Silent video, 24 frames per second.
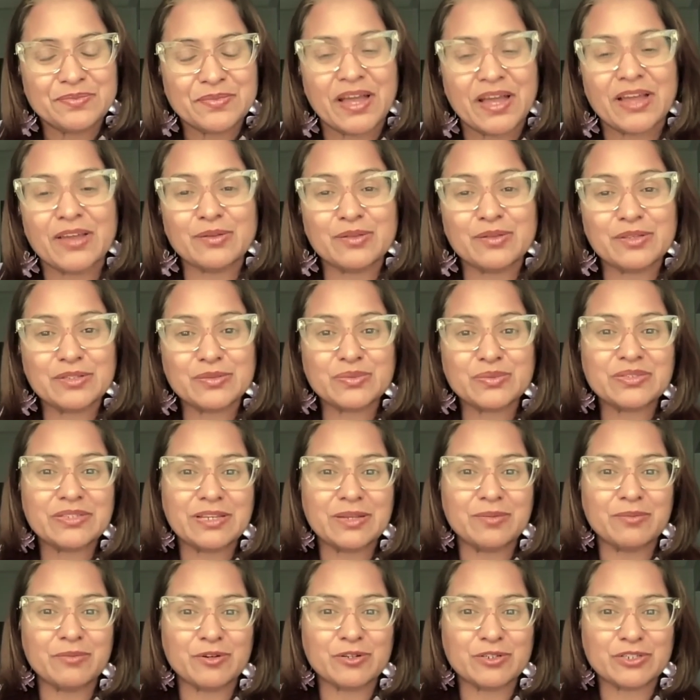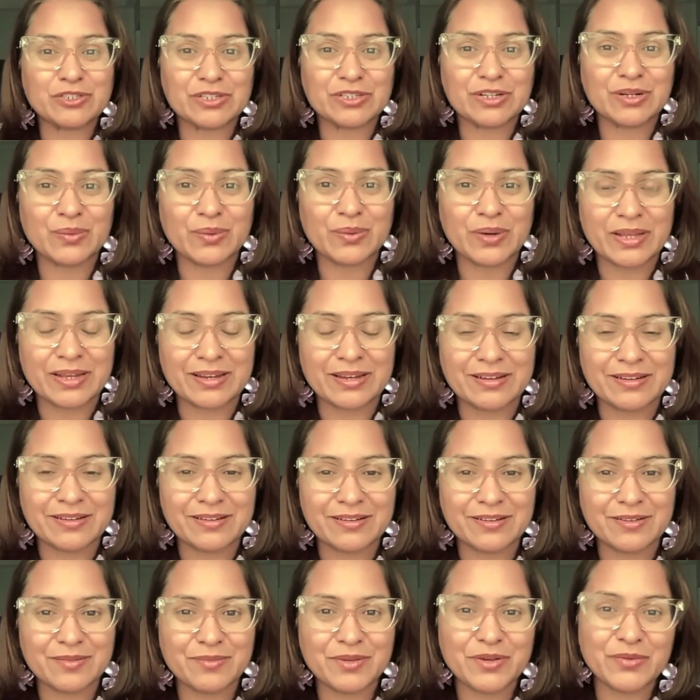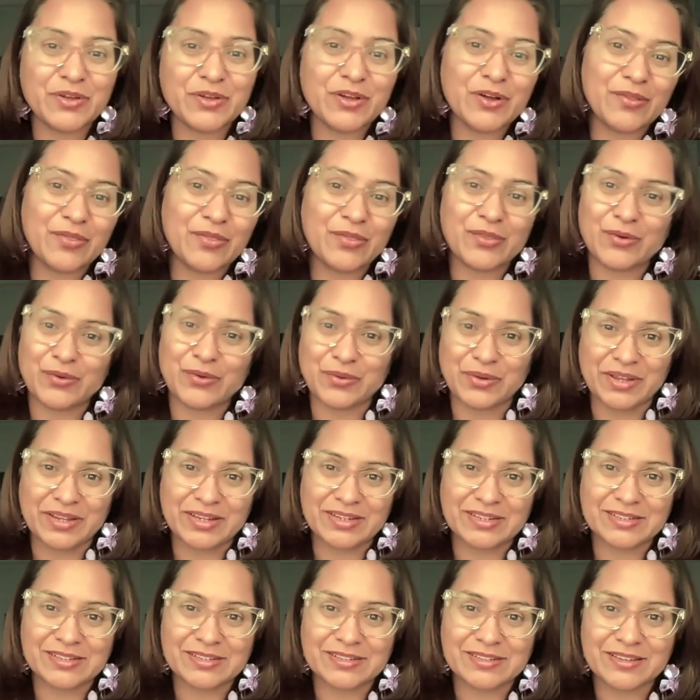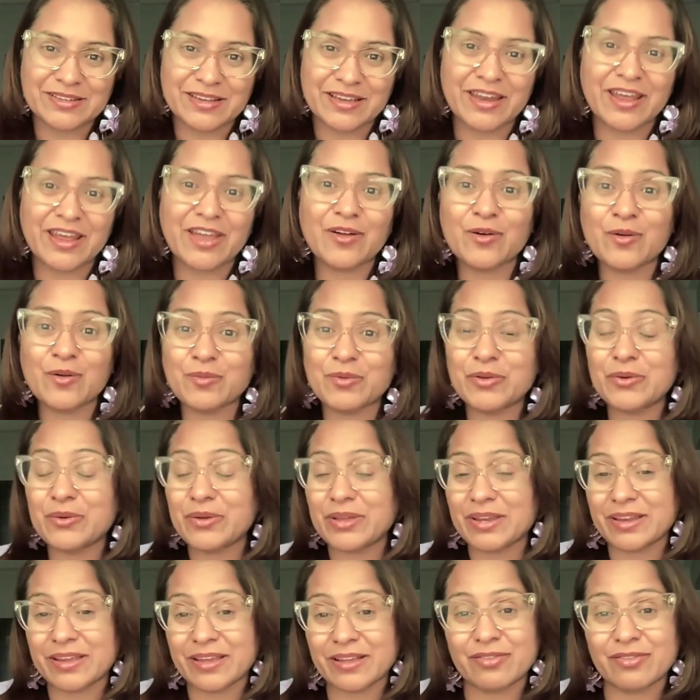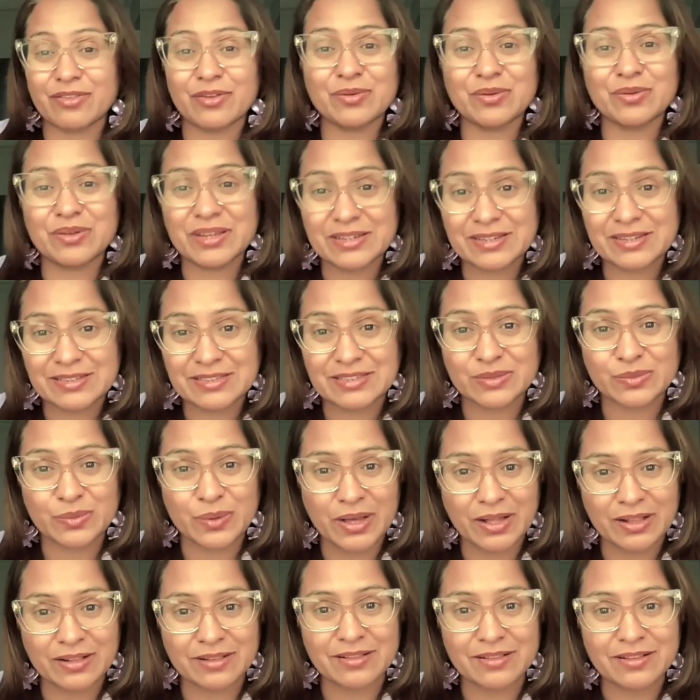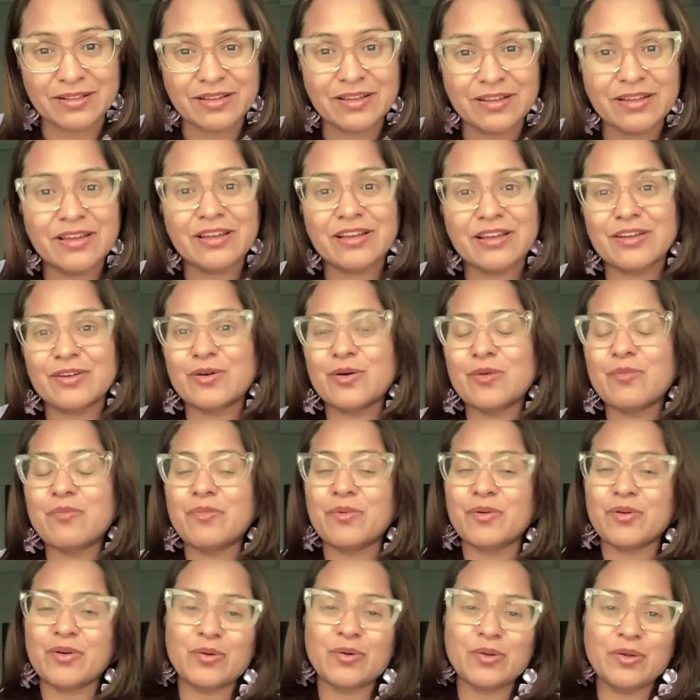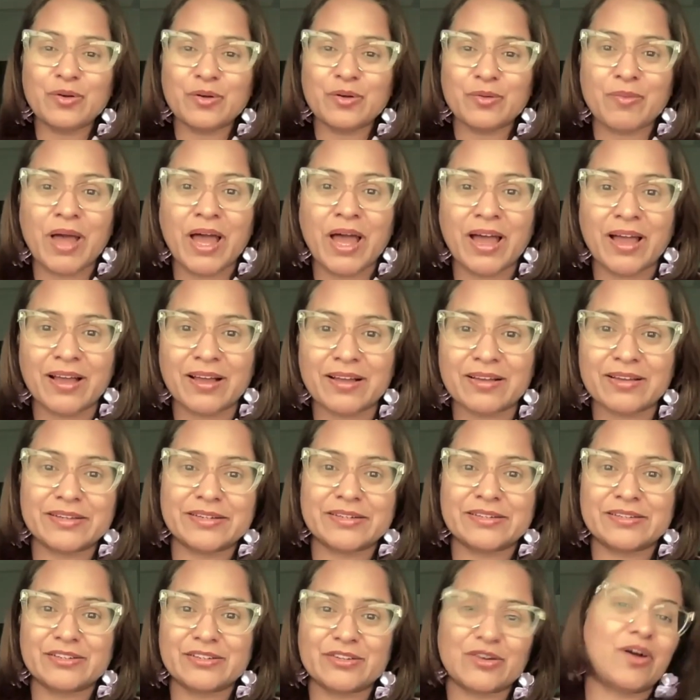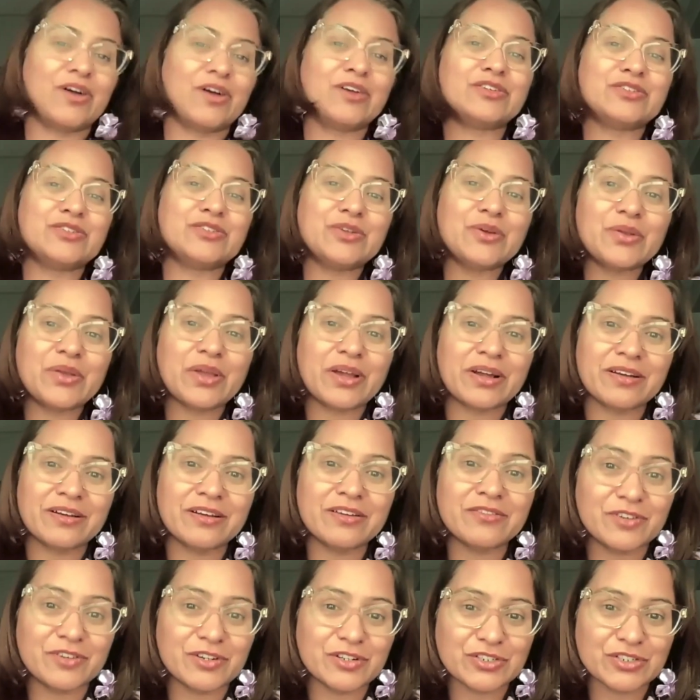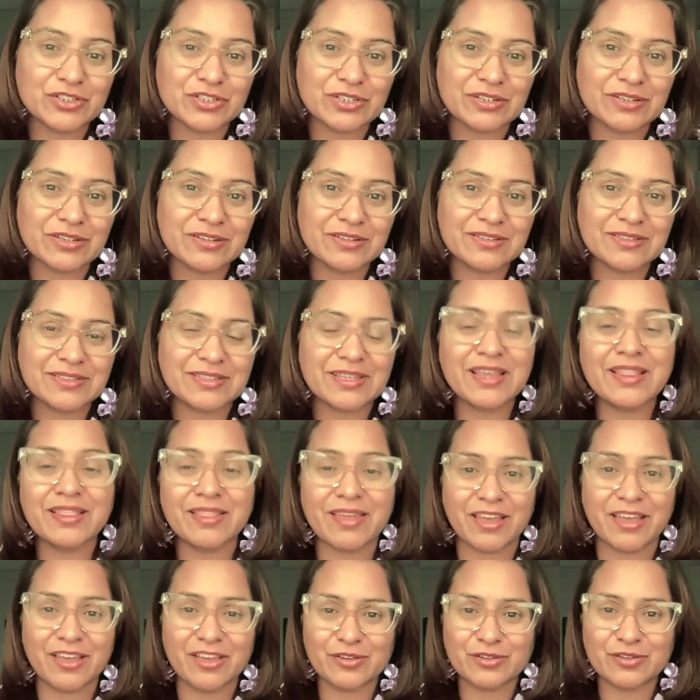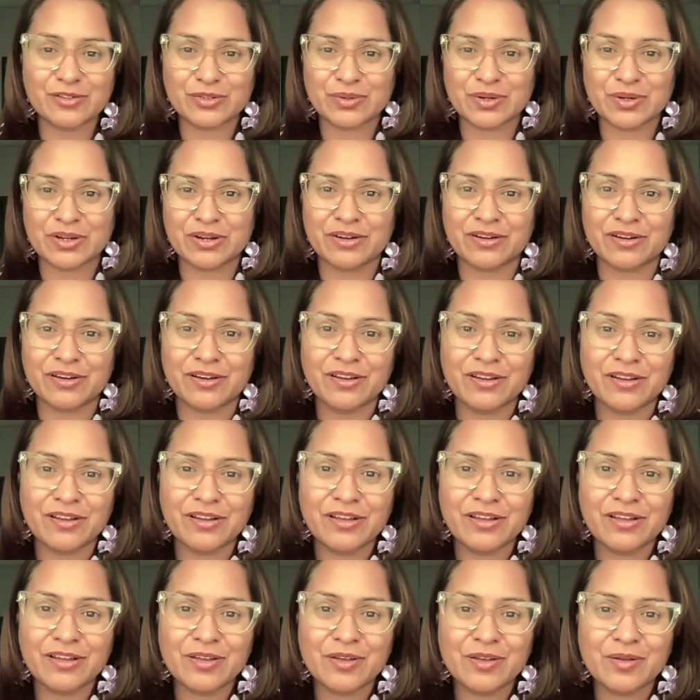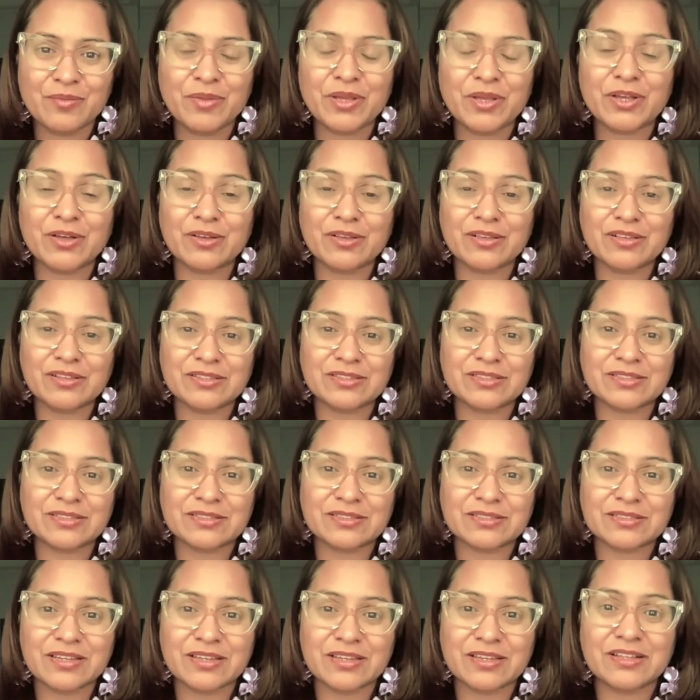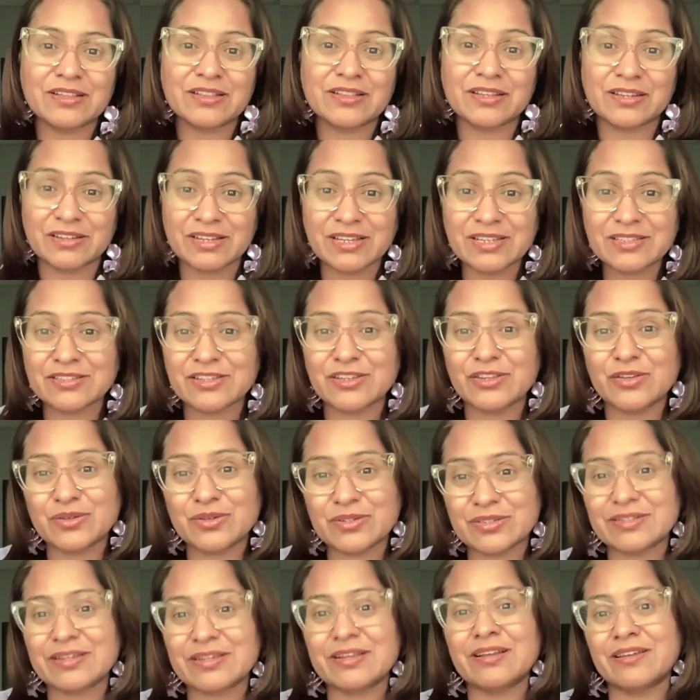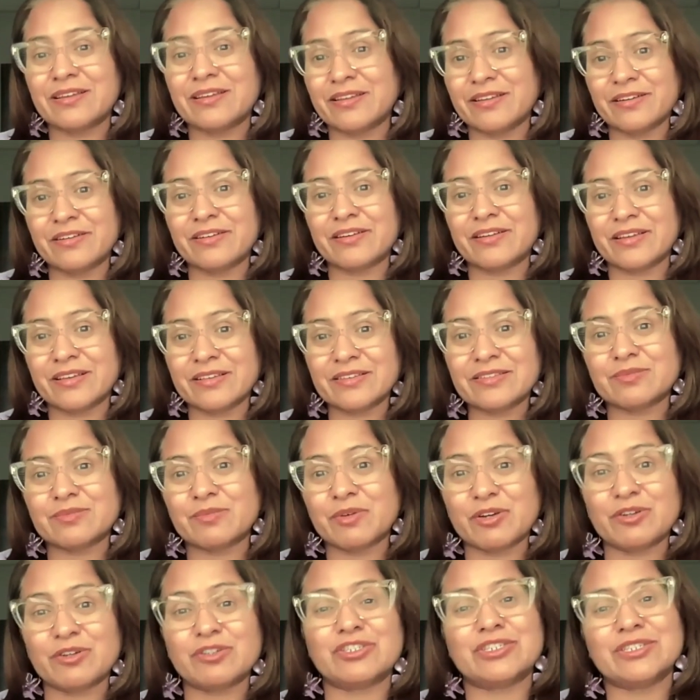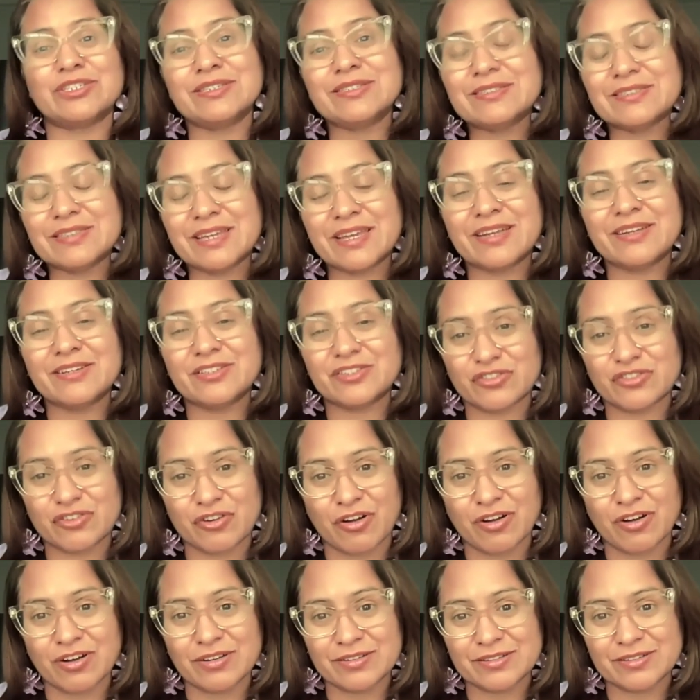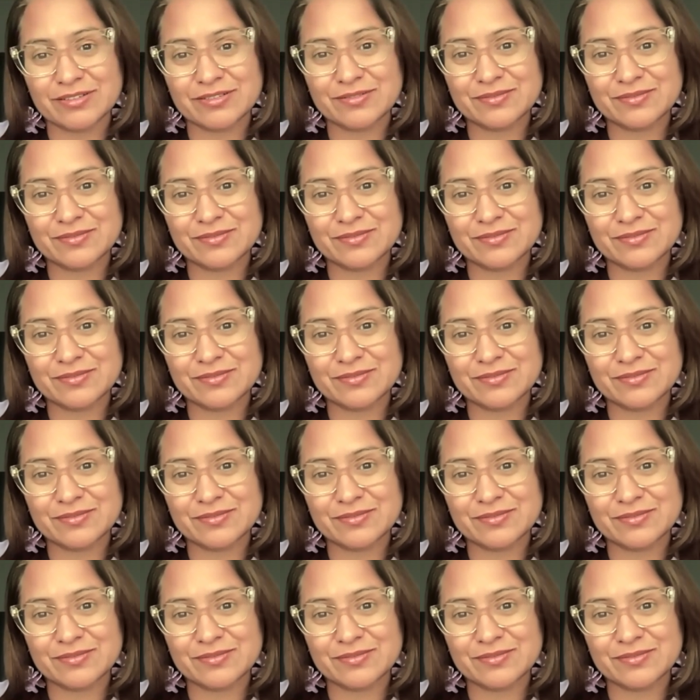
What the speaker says: I know this was an emotional one, but we got through it. And I hope you can get through it as well. Go look back, talk to your younger version, say thank you to her, because the reason you're still here is because she stayed strong.